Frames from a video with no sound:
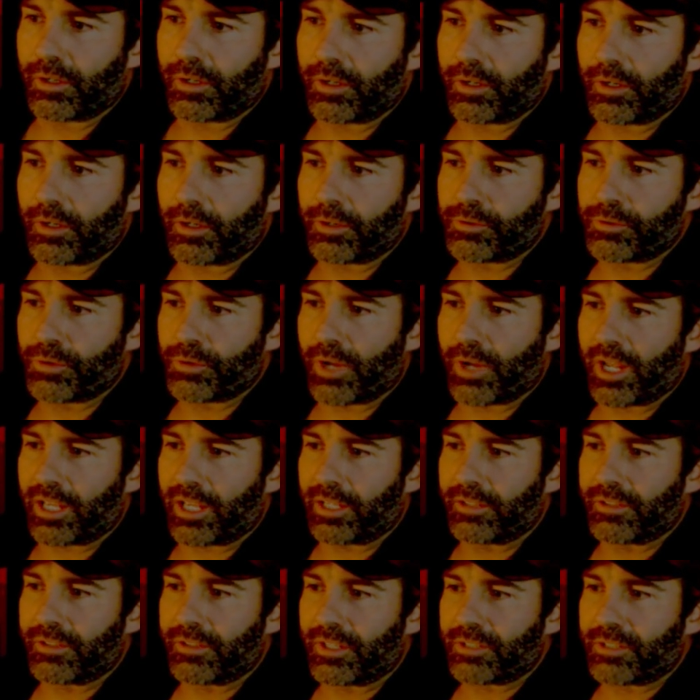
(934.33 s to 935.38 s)
a
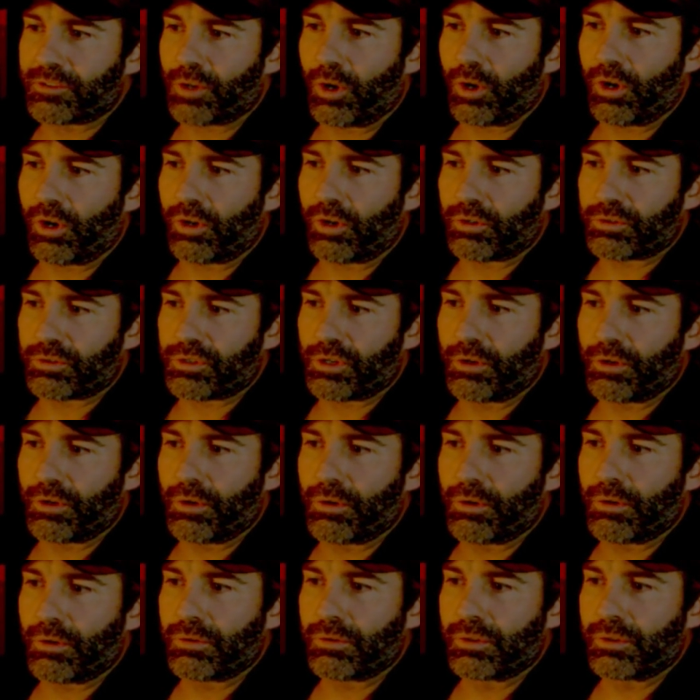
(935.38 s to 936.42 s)
dragon that's
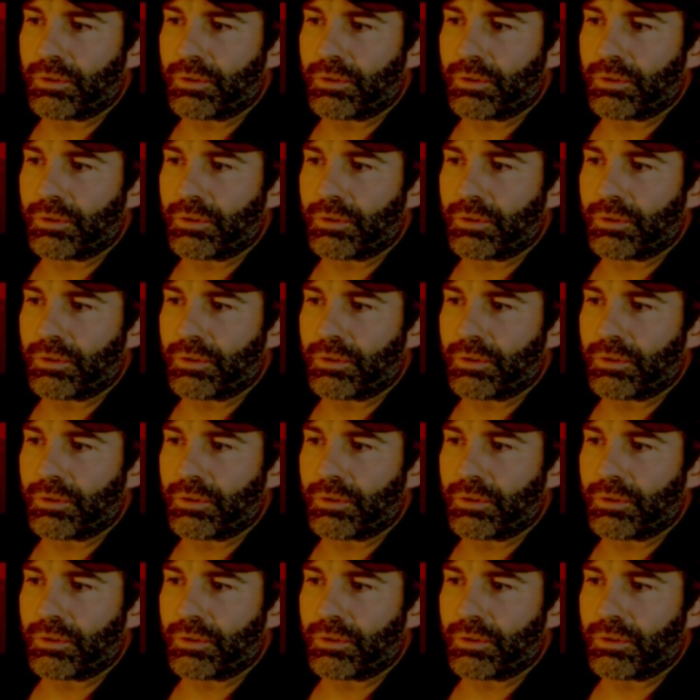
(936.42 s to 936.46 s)
also